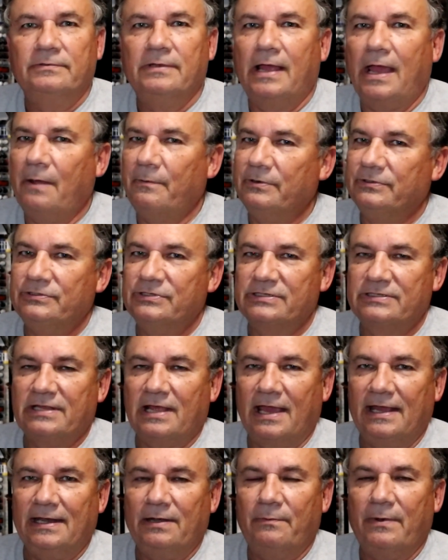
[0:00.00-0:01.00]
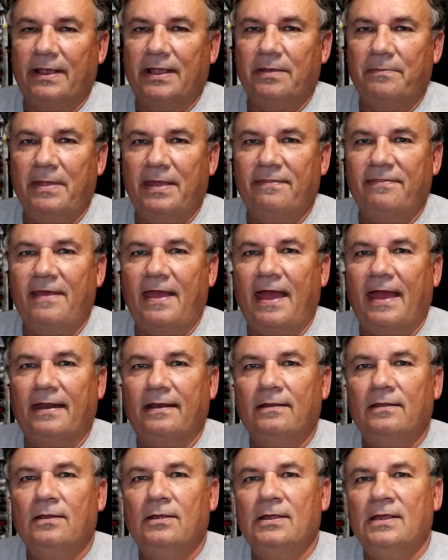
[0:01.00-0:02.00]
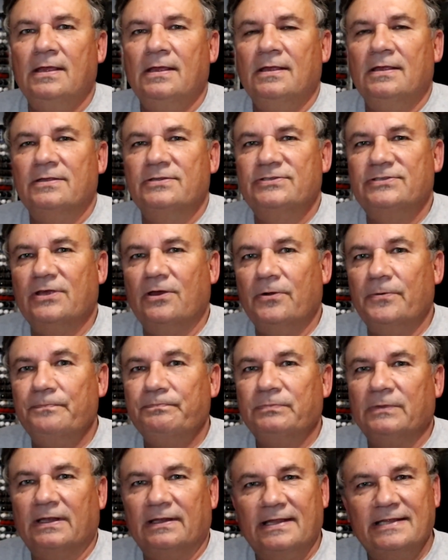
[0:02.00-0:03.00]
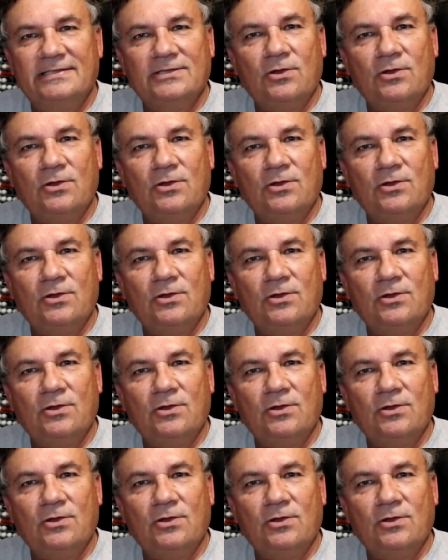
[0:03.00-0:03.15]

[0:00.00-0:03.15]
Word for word: I would just highly recommend that. So let's